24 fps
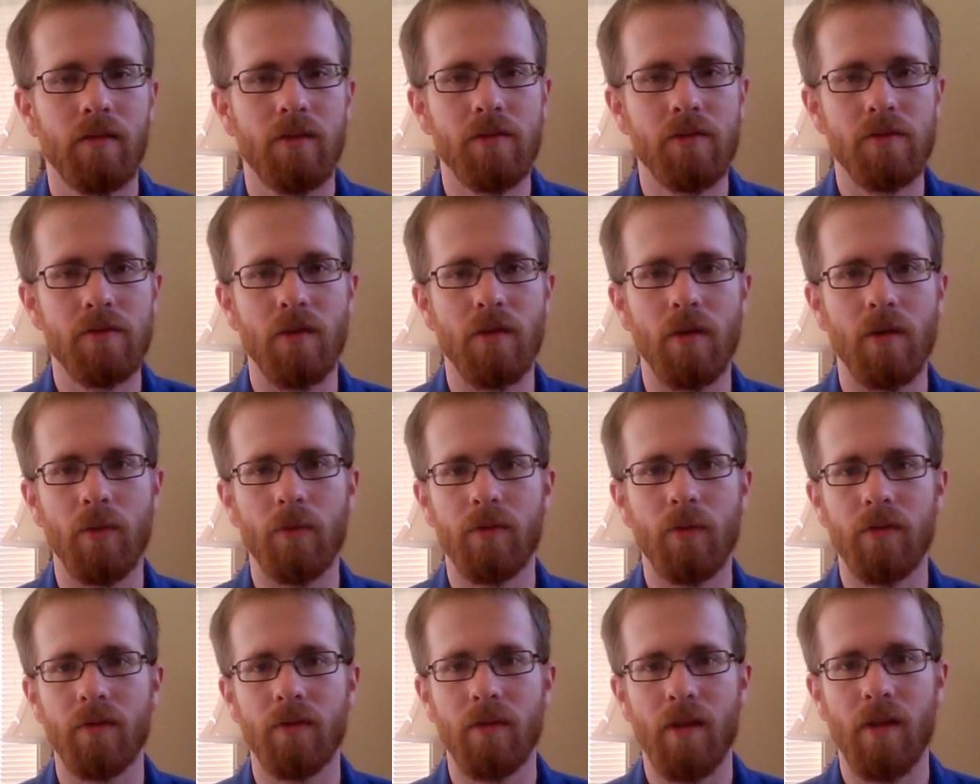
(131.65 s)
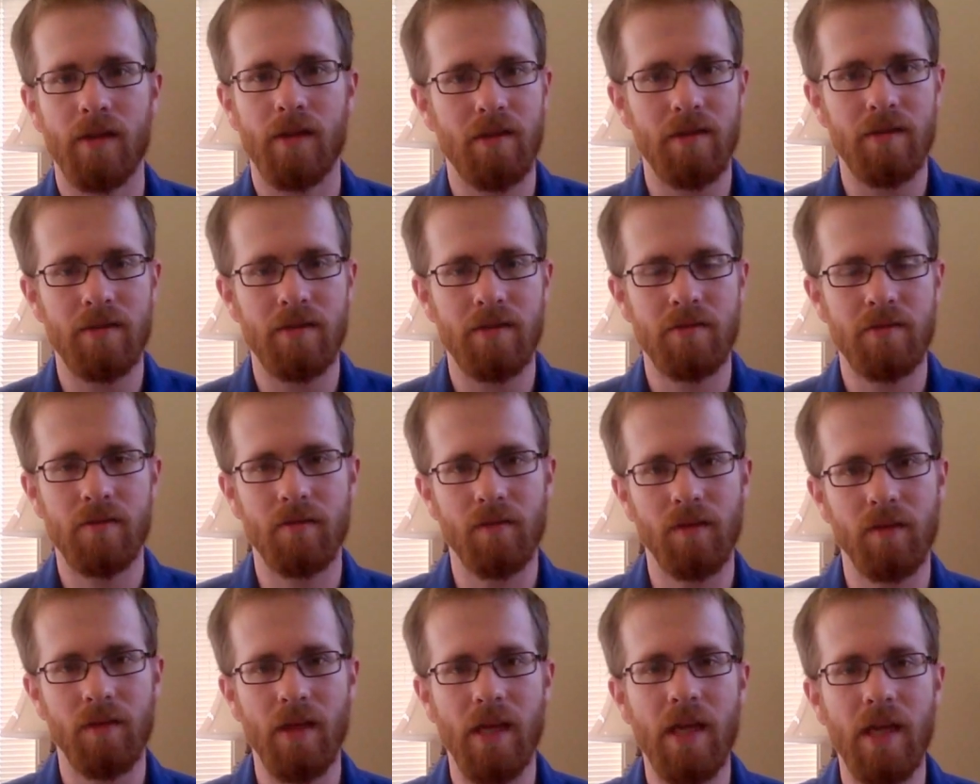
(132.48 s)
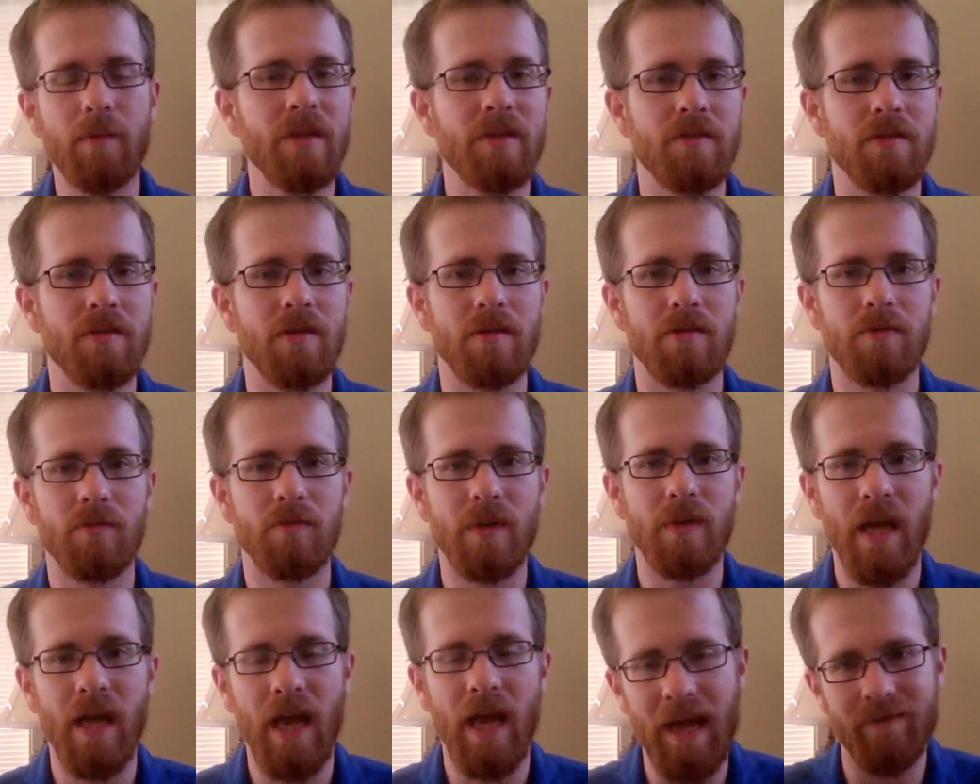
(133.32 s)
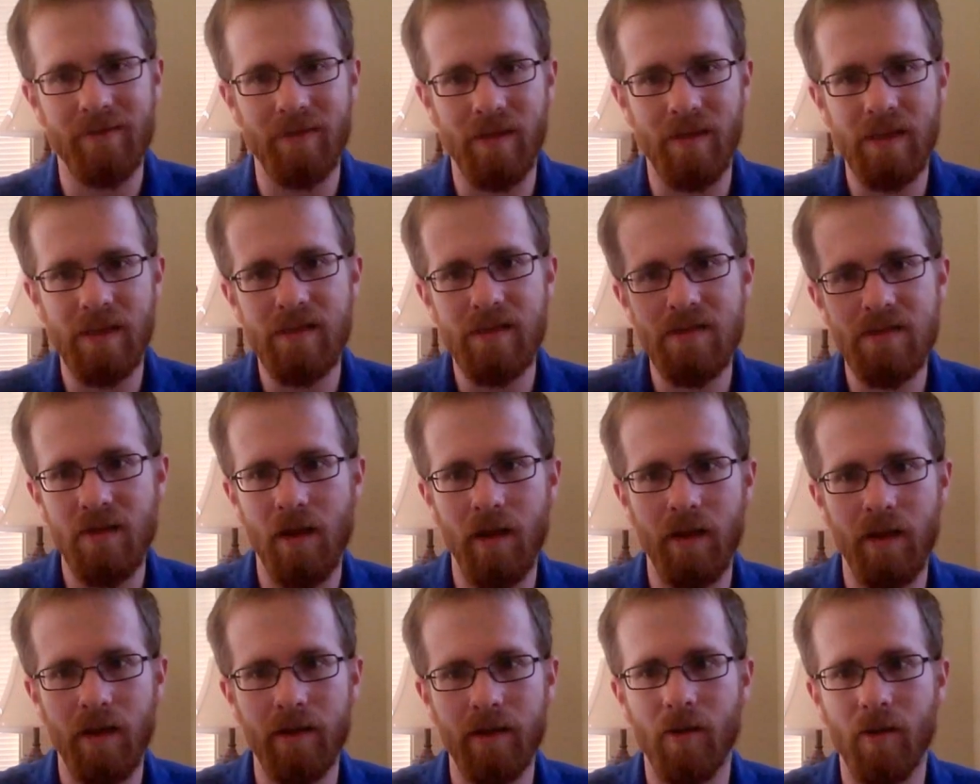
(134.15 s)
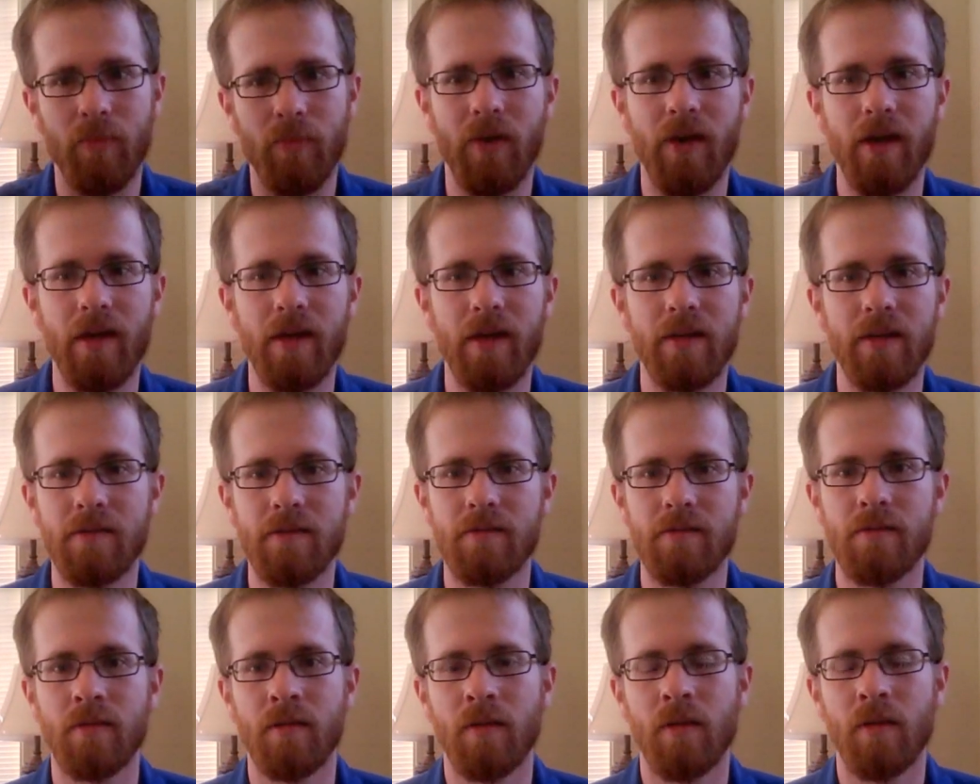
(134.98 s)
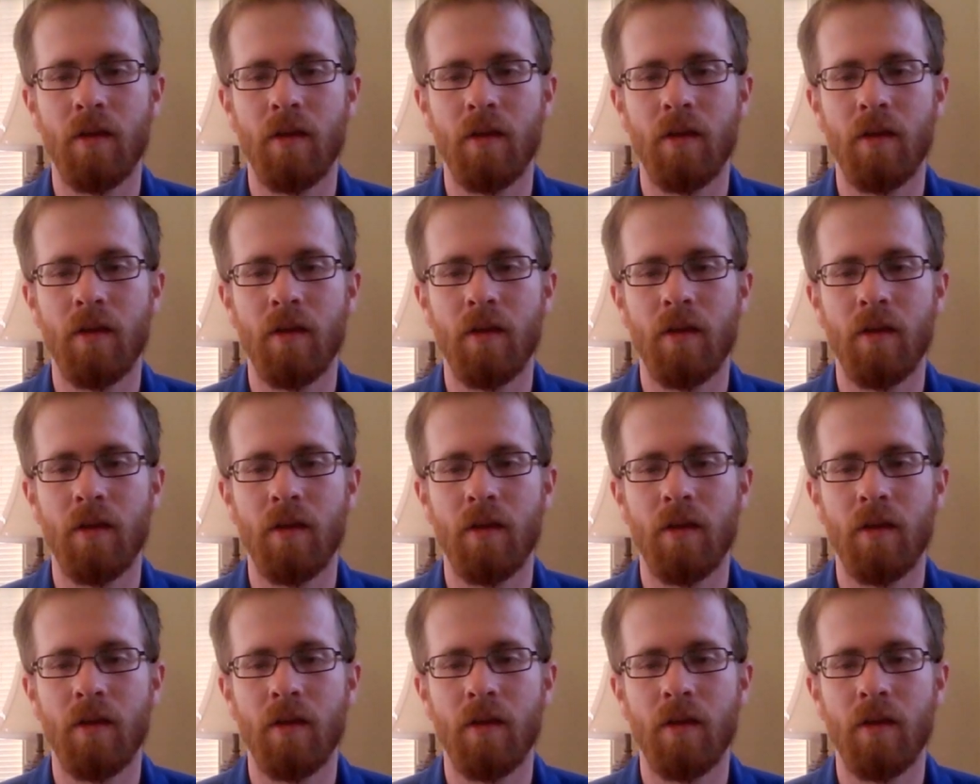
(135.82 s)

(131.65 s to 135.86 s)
So they're like these images we have inside our brains